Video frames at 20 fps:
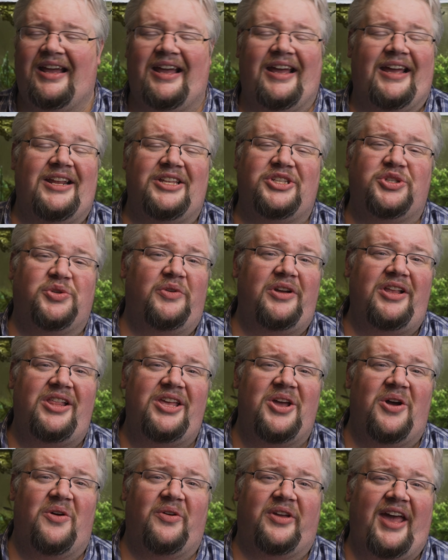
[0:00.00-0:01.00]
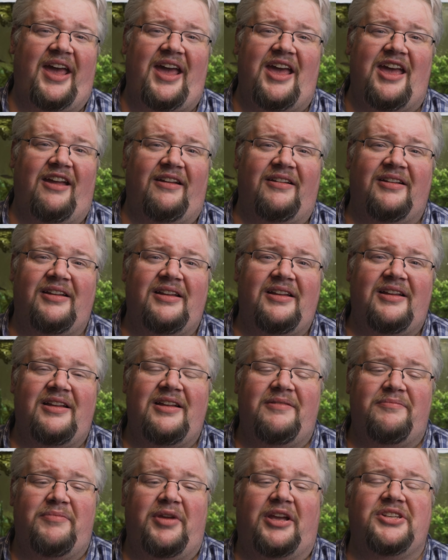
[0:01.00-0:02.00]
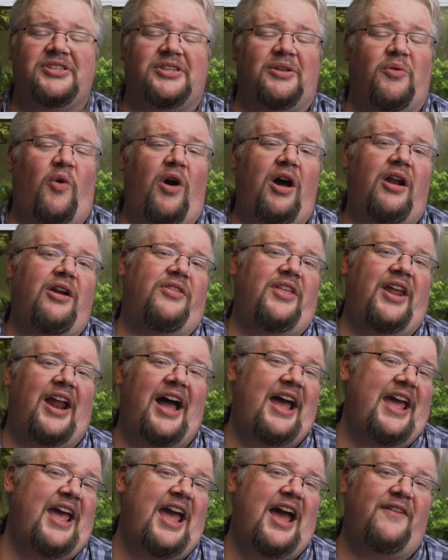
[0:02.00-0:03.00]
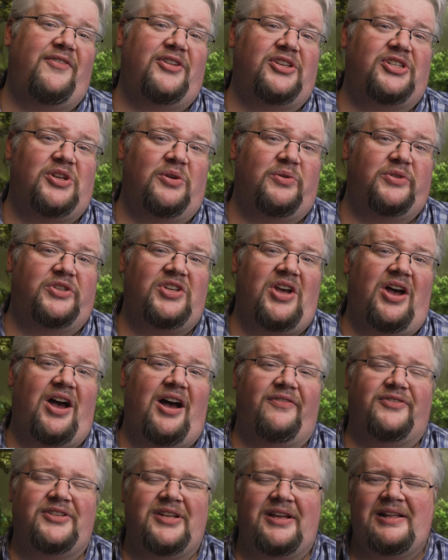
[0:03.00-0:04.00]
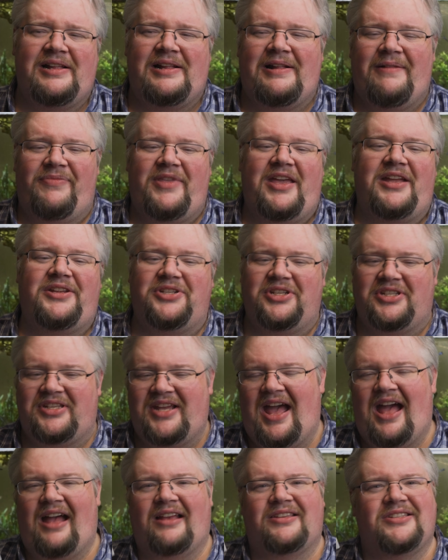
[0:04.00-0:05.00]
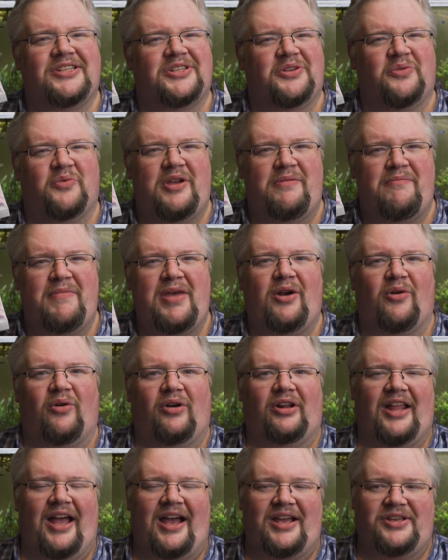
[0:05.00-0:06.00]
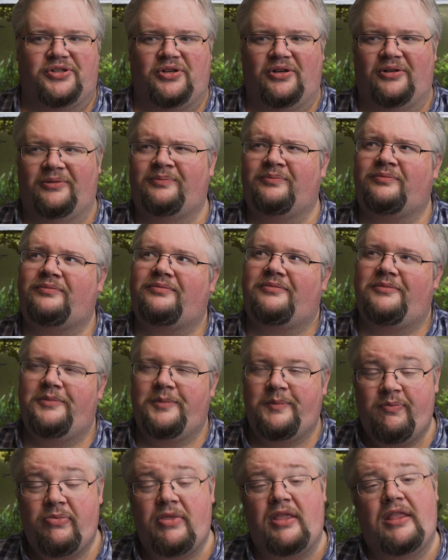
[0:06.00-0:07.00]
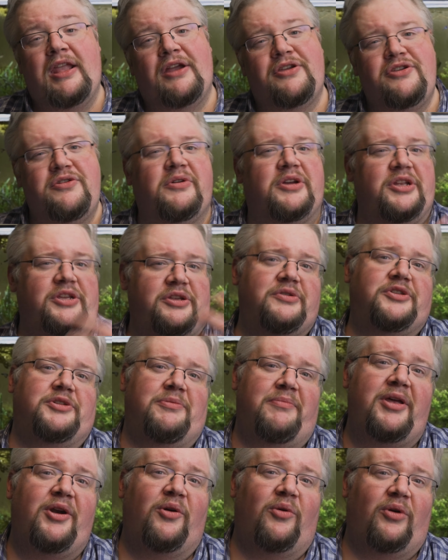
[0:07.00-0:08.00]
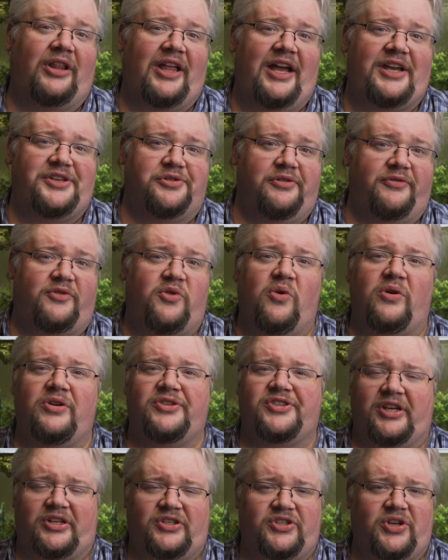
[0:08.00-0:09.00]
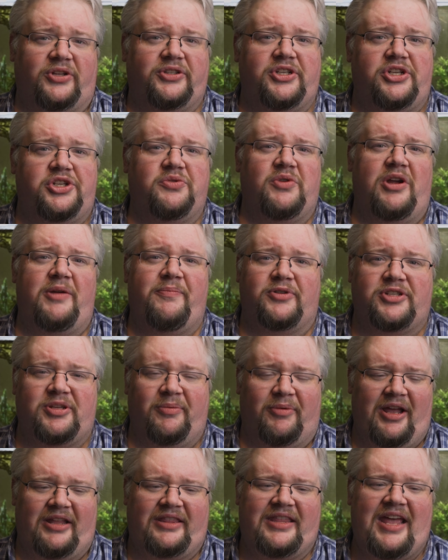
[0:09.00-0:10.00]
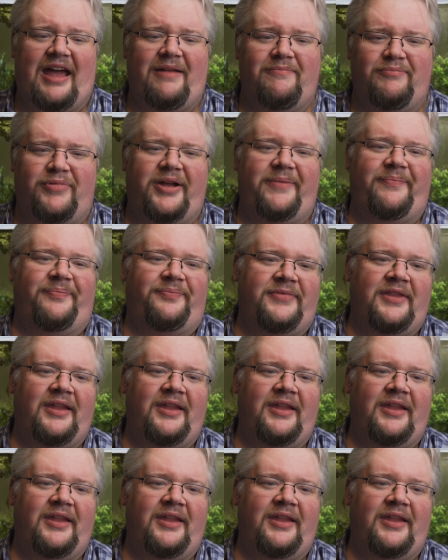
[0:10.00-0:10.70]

and it's really okay because the water that I have is so soft, it just acts as a remineralizer. You know, you could use a mineralizer, of course, like salty shrimp or something like that, but